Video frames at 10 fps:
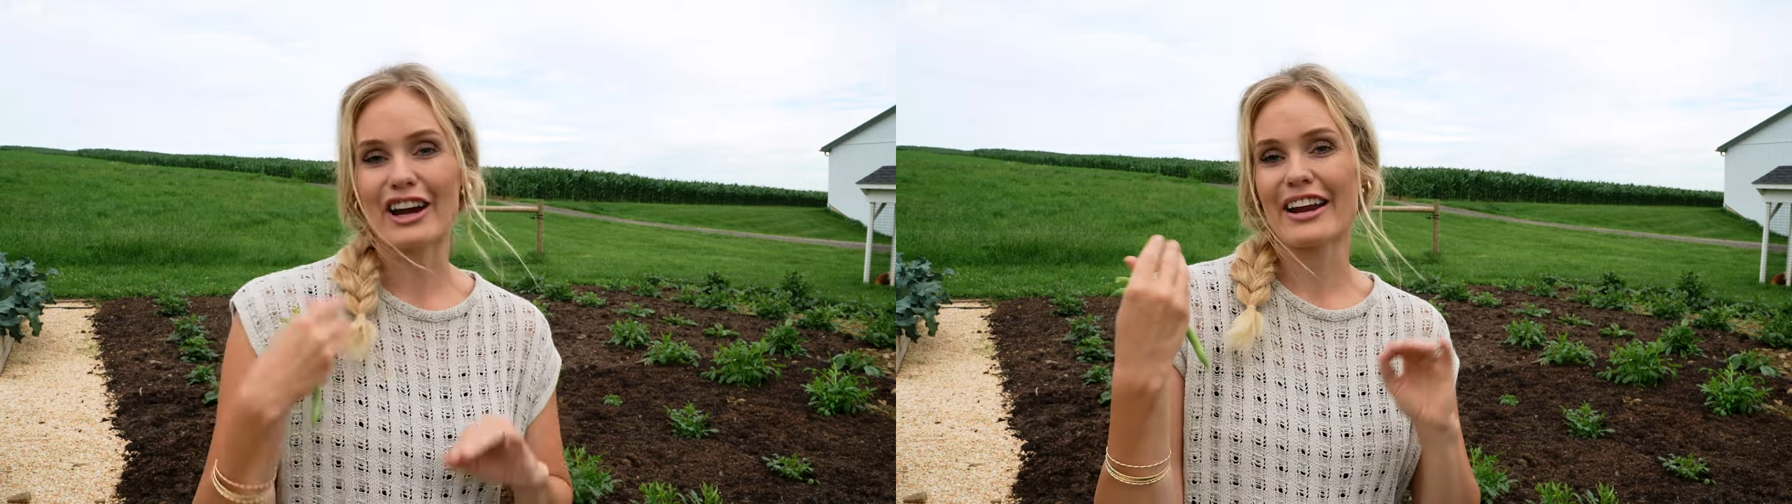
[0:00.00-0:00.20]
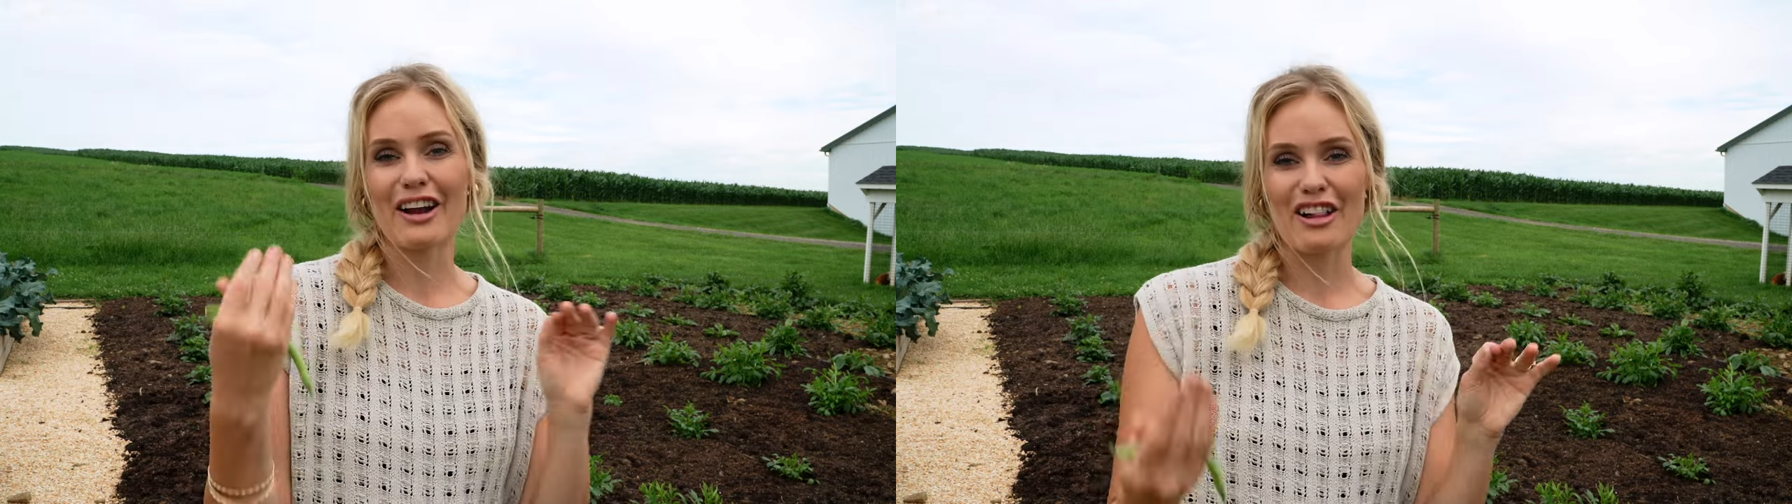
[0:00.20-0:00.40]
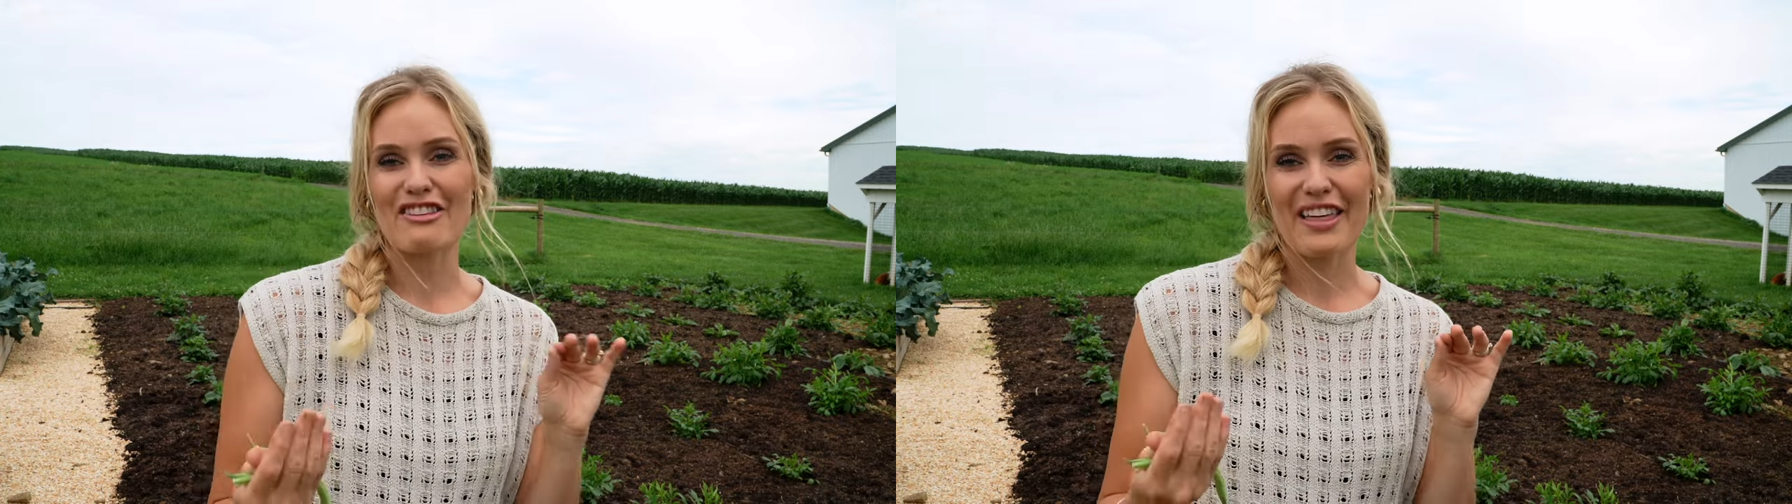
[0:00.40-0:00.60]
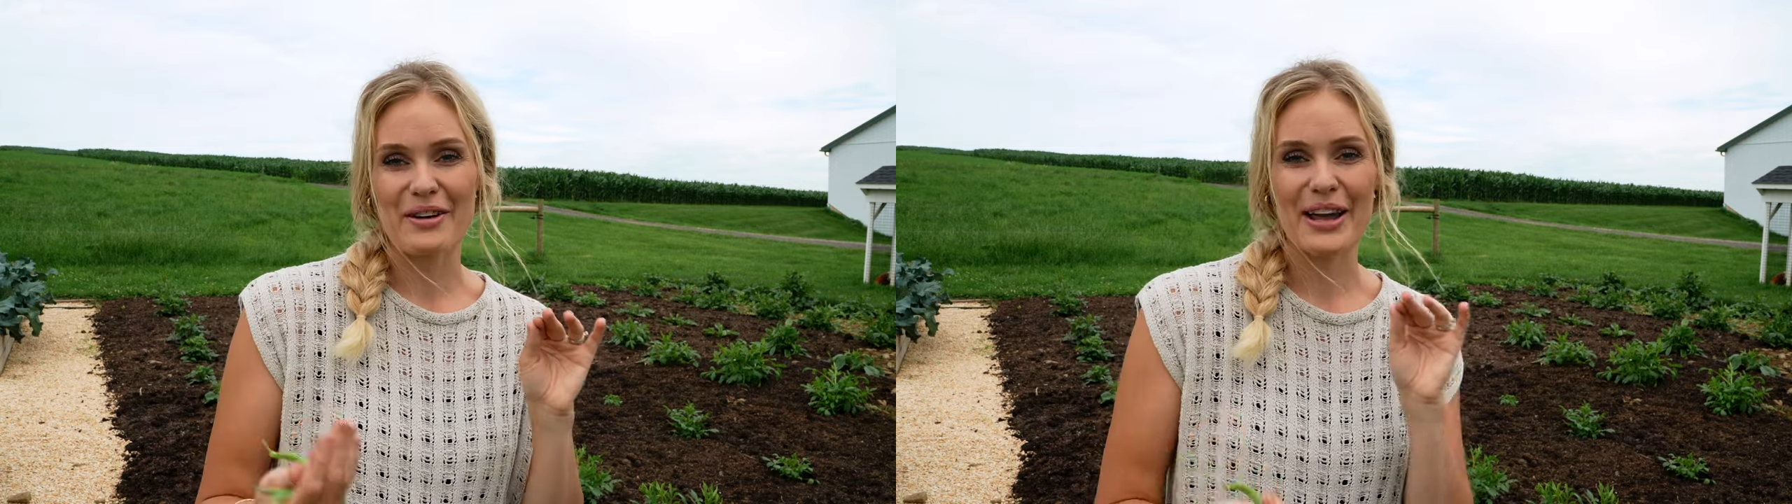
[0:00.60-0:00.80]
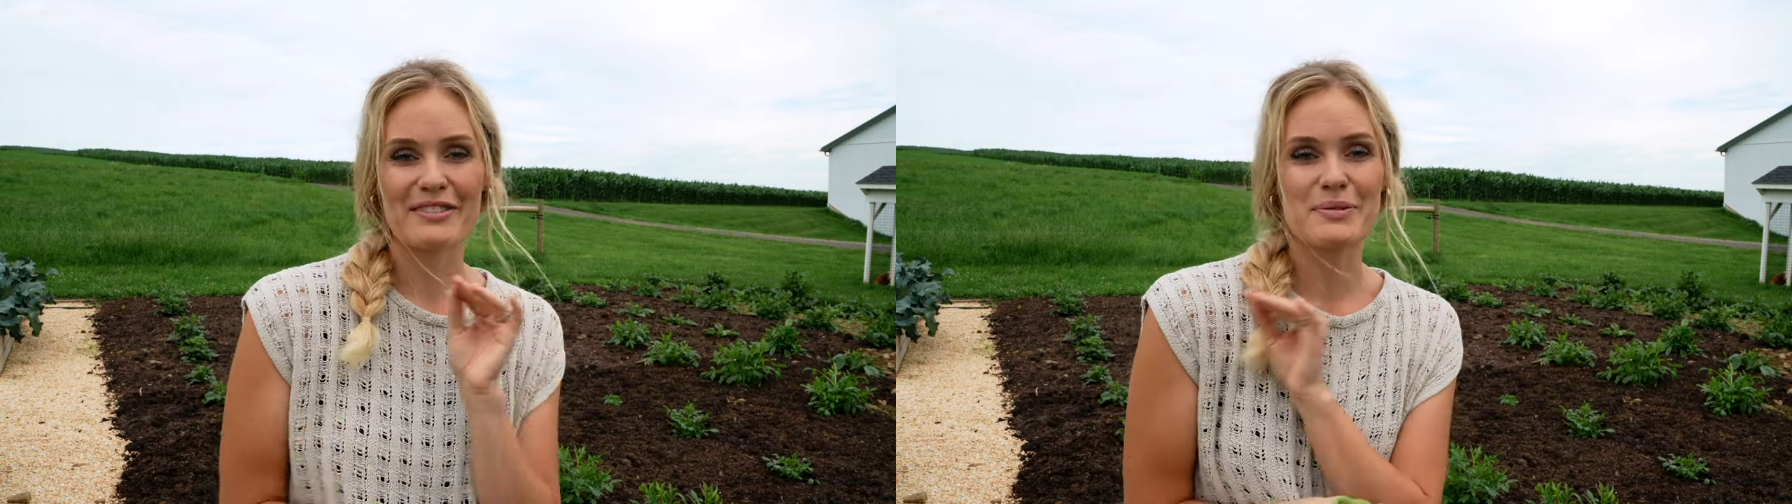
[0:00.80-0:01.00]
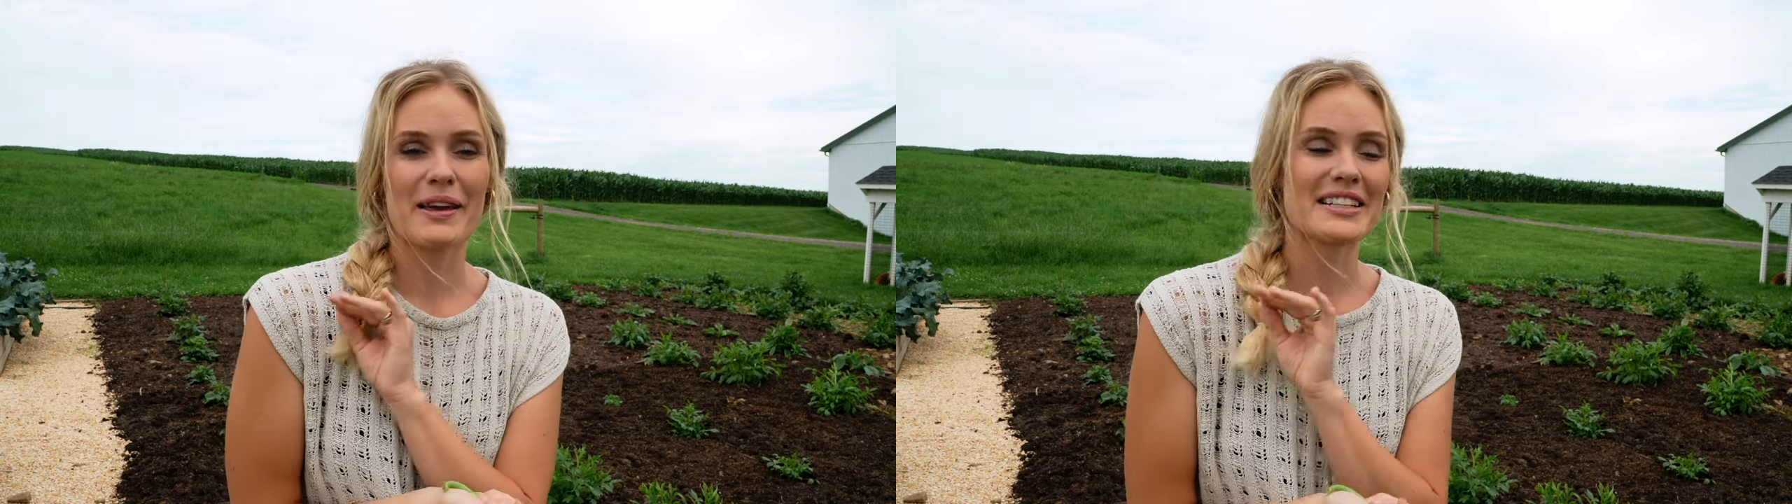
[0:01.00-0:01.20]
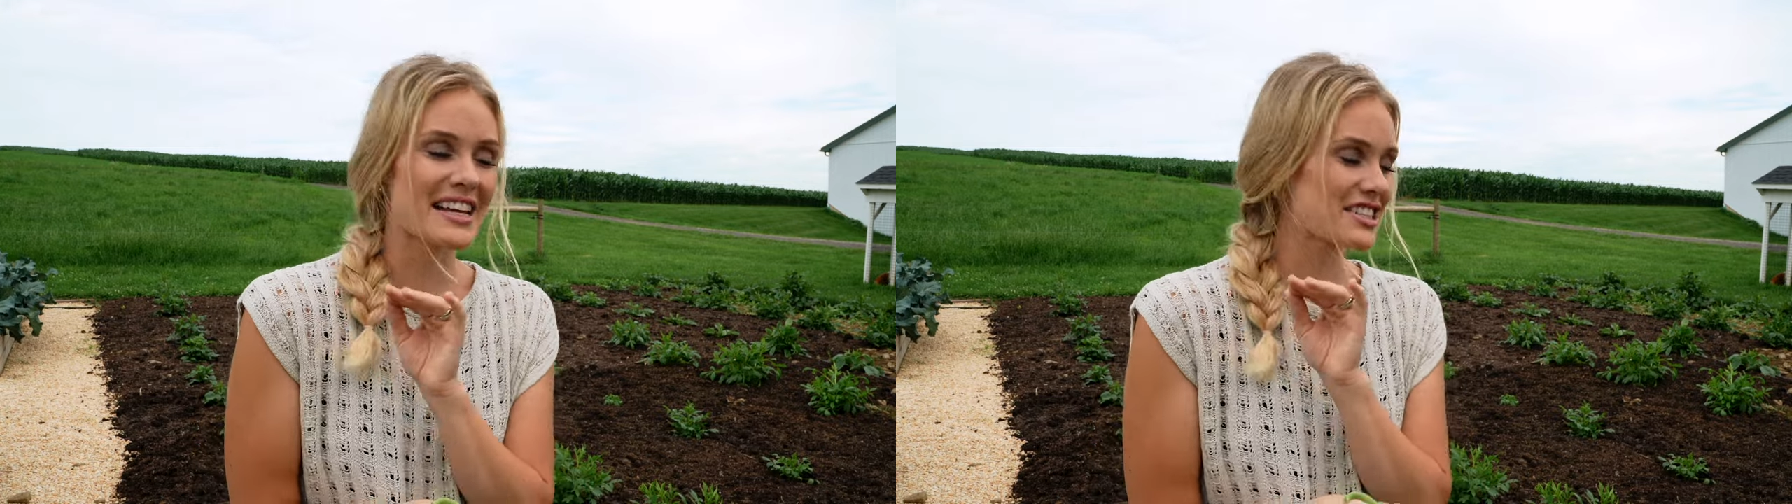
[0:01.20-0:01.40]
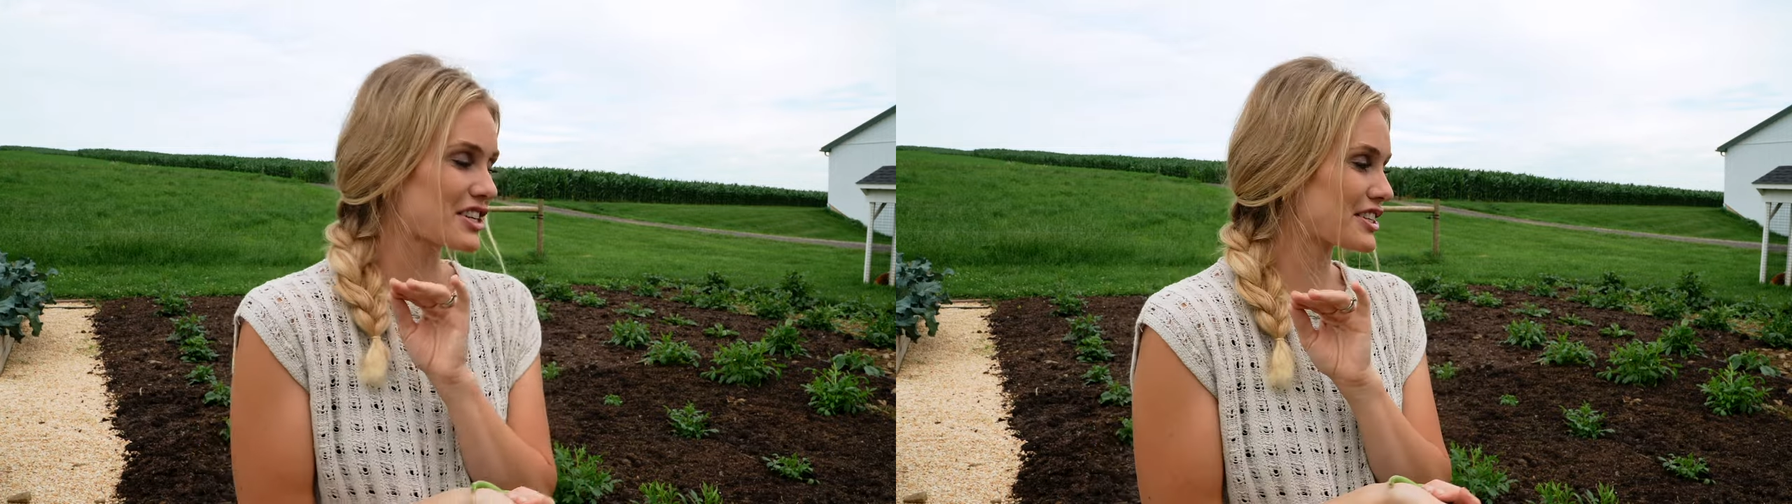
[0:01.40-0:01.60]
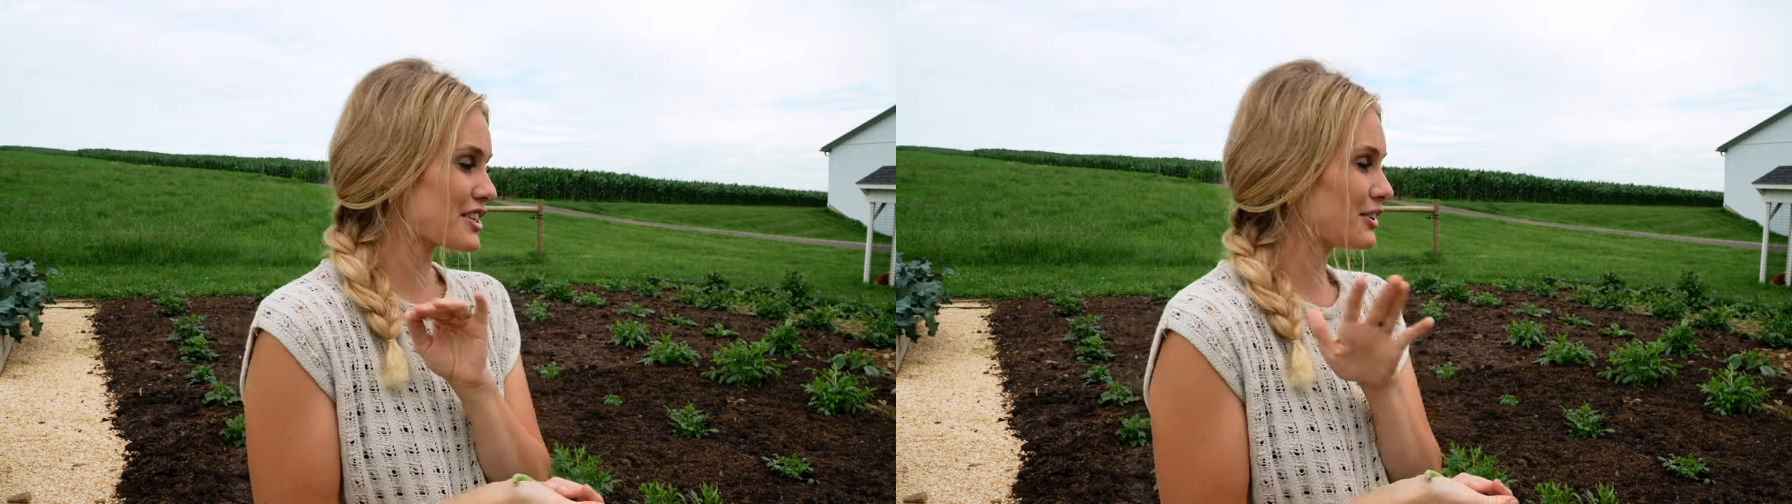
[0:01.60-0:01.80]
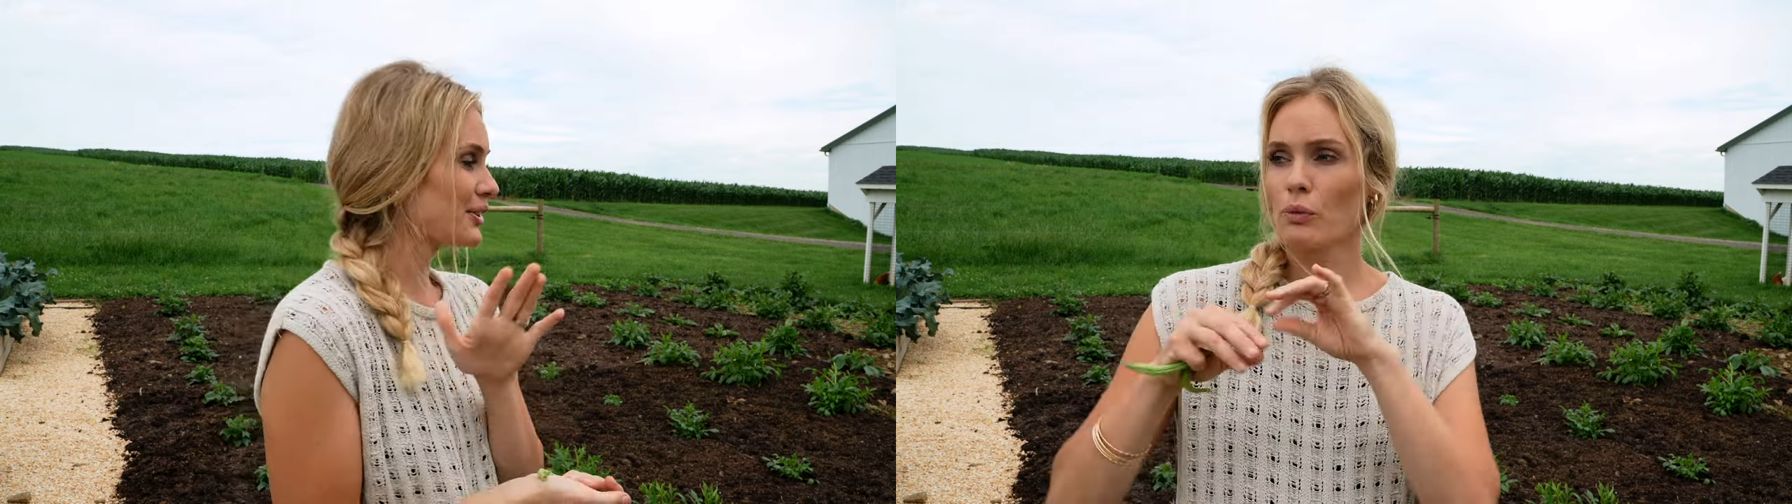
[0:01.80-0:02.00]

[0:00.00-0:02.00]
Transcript: and all of that we have to pay attention to.